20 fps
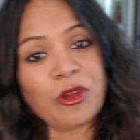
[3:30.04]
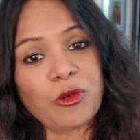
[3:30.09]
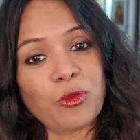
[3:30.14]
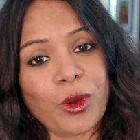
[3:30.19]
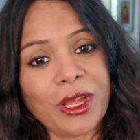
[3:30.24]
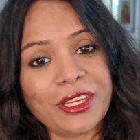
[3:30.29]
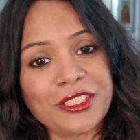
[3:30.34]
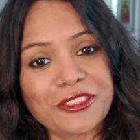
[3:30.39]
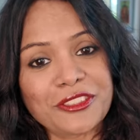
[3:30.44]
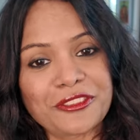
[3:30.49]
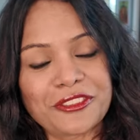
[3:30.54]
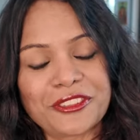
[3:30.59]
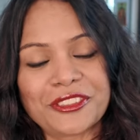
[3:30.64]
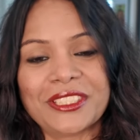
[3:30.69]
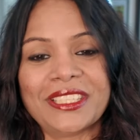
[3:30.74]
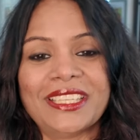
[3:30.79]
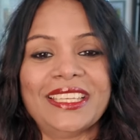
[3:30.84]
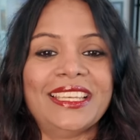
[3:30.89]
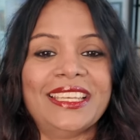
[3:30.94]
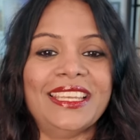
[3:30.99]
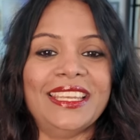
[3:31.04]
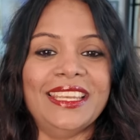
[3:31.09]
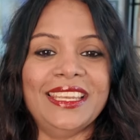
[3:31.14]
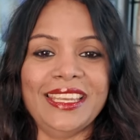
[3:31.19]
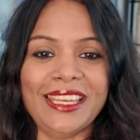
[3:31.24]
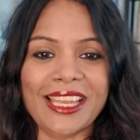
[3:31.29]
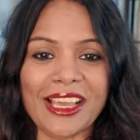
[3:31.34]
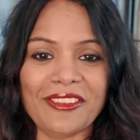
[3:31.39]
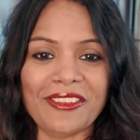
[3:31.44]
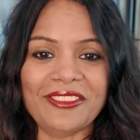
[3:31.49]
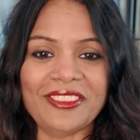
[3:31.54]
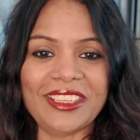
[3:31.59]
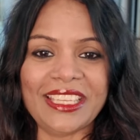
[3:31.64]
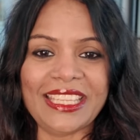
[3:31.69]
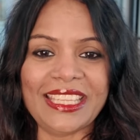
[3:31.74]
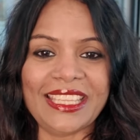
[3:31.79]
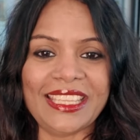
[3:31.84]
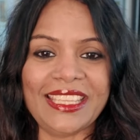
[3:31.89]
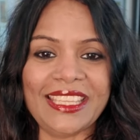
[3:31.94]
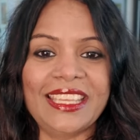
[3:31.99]
a wonderful,
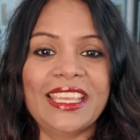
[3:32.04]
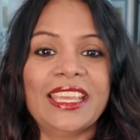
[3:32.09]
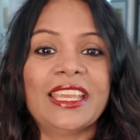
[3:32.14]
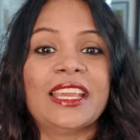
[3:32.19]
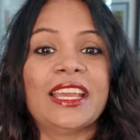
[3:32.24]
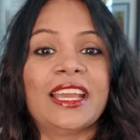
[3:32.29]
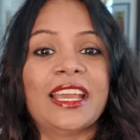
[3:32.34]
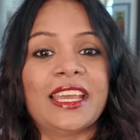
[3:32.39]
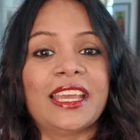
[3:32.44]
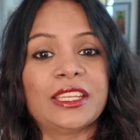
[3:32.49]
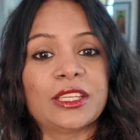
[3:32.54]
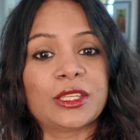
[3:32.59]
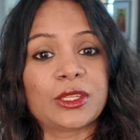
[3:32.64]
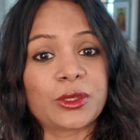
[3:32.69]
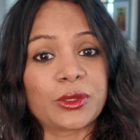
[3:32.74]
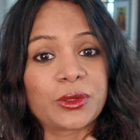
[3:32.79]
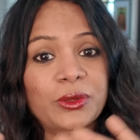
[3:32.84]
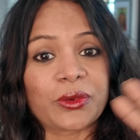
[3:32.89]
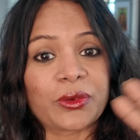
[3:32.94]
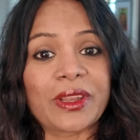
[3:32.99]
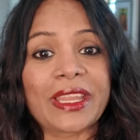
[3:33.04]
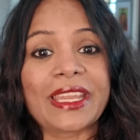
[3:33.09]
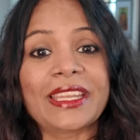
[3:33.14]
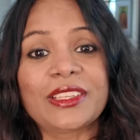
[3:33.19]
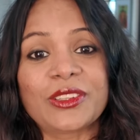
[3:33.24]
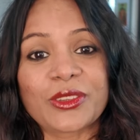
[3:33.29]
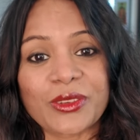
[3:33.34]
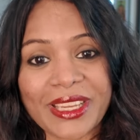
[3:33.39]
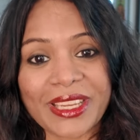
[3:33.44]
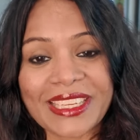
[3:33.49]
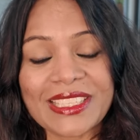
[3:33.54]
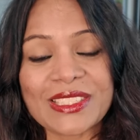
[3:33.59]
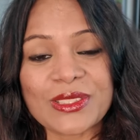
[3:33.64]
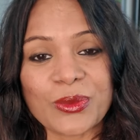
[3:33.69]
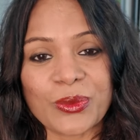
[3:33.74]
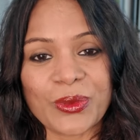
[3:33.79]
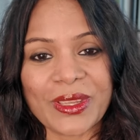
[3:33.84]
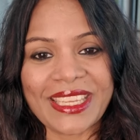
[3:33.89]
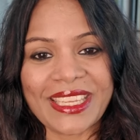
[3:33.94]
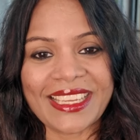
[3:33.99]
lovely and a great
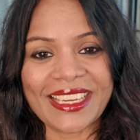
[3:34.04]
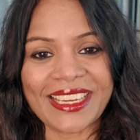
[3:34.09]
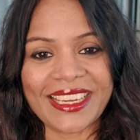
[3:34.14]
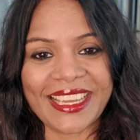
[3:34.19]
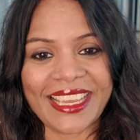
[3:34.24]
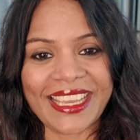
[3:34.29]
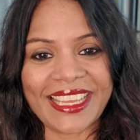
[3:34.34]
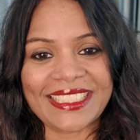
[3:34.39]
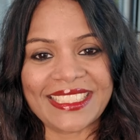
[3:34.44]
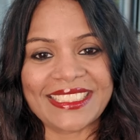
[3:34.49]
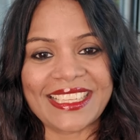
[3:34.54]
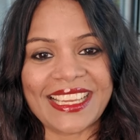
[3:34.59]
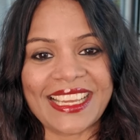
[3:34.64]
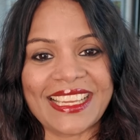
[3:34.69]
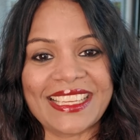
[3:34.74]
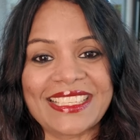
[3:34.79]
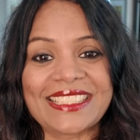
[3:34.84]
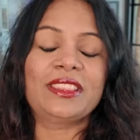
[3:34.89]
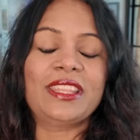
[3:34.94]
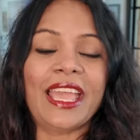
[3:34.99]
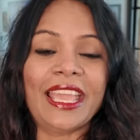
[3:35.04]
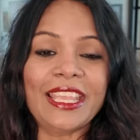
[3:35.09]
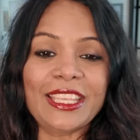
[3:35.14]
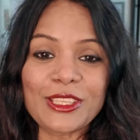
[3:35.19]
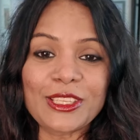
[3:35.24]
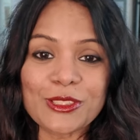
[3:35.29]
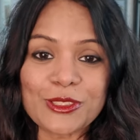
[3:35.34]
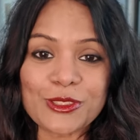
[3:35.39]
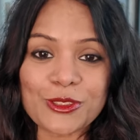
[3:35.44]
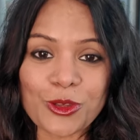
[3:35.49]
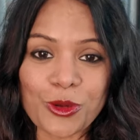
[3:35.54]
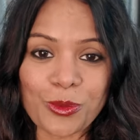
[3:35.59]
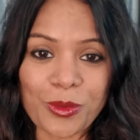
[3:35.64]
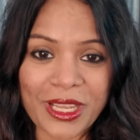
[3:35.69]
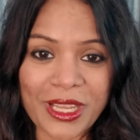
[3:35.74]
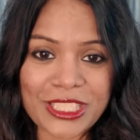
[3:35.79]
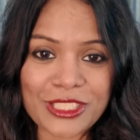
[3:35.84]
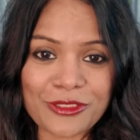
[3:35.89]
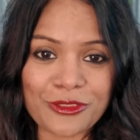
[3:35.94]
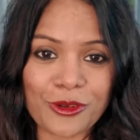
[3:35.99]
week ahead, guys. Thank you so
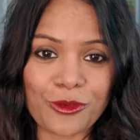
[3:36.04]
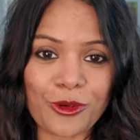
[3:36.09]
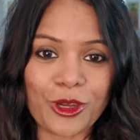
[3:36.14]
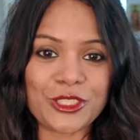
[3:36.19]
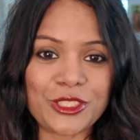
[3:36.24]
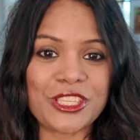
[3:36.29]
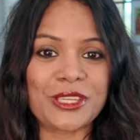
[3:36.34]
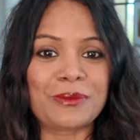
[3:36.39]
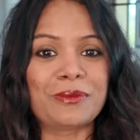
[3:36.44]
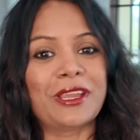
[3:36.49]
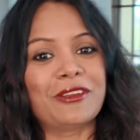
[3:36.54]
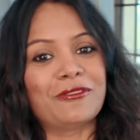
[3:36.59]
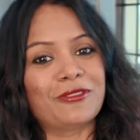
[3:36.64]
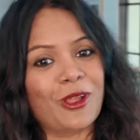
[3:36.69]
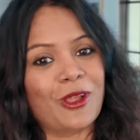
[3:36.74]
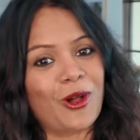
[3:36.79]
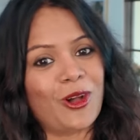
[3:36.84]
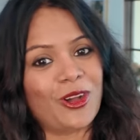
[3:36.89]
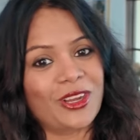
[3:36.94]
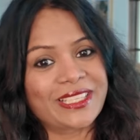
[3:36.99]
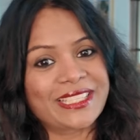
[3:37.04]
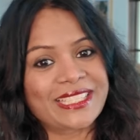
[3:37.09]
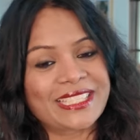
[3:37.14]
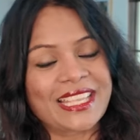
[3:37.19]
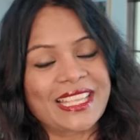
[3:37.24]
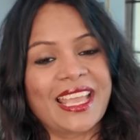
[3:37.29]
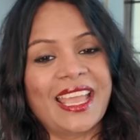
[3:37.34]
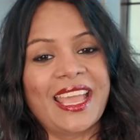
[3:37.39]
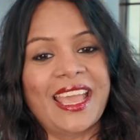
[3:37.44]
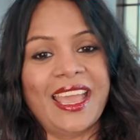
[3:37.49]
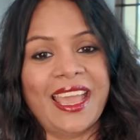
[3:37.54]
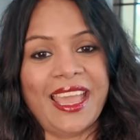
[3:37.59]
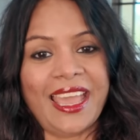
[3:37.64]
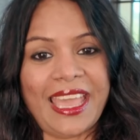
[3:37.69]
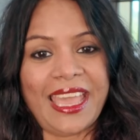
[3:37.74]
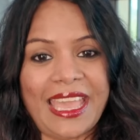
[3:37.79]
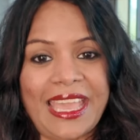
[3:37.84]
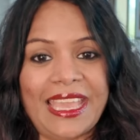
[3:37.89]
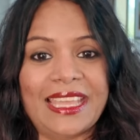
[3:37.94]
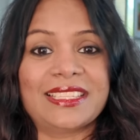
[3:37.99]
much for watching my vlogs,
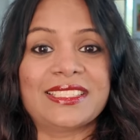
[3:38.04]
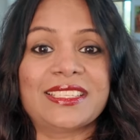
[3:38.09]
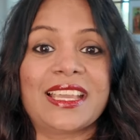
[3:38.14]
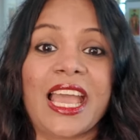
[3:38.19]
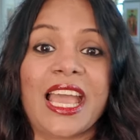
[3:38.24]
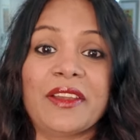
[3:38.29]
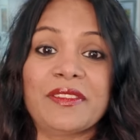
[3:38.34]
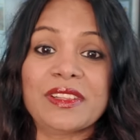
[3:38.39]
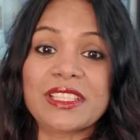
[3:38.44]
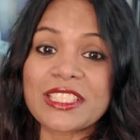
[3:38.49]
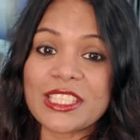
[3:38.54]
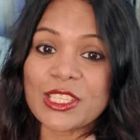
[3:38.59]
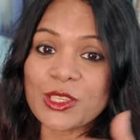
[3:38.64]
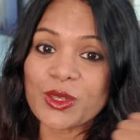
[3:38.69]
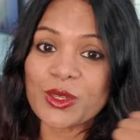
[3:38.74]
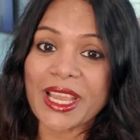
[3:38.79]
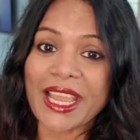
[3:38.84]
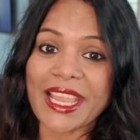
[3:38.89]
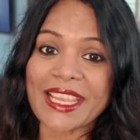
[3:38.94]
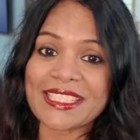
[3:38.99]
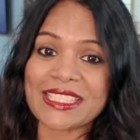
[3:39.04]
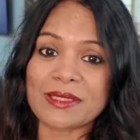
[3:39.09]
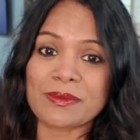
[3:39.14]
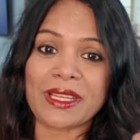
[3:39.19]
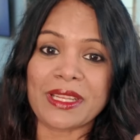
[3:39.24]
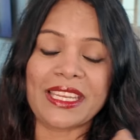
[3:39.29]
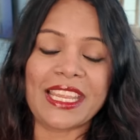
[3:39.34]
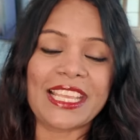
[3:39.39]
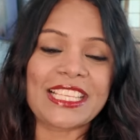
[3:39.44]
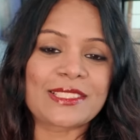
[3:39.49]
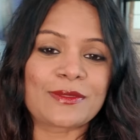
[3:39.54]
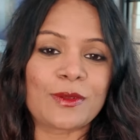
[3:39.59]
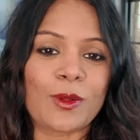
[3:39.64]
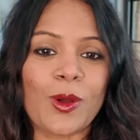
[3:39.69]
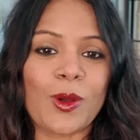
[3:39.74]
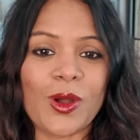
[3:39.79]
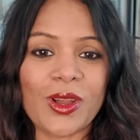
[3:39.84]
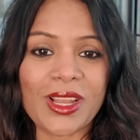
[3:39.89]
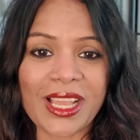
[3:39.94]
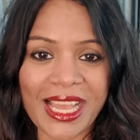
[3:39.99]
and I will see you guys in my next
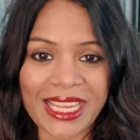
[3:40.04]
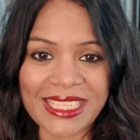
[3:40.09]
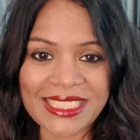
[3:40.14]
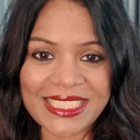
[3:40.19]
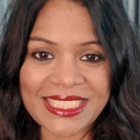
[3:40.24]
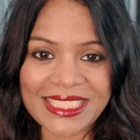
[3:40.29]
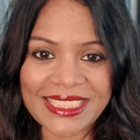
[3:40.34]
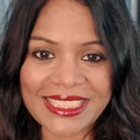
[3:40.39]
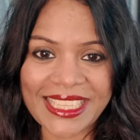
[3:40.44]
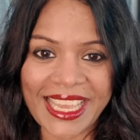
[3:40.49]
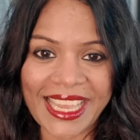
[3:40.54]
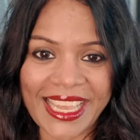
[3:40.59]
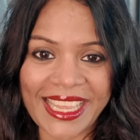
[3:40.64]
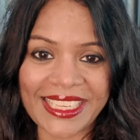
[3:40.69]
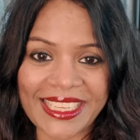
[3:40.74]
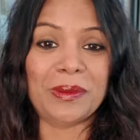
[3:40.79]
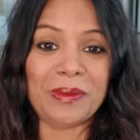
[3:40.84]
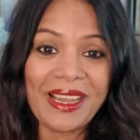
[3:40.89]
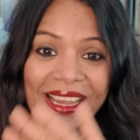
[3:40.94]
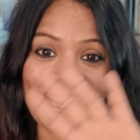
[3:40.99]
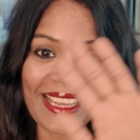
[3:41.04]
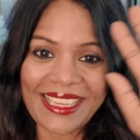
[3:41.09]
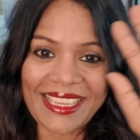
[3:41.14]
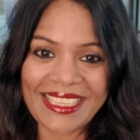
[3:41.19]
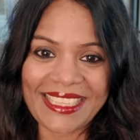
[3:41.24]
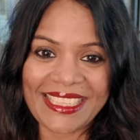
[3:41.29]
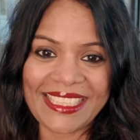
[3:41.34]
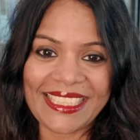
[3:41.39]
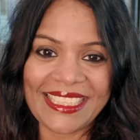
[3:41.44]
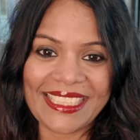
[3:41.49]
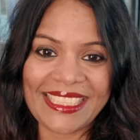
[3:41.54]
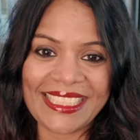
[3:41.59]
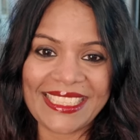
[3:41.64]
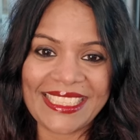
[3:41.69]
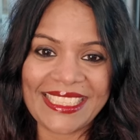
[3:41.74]
vlog. Until then, bye.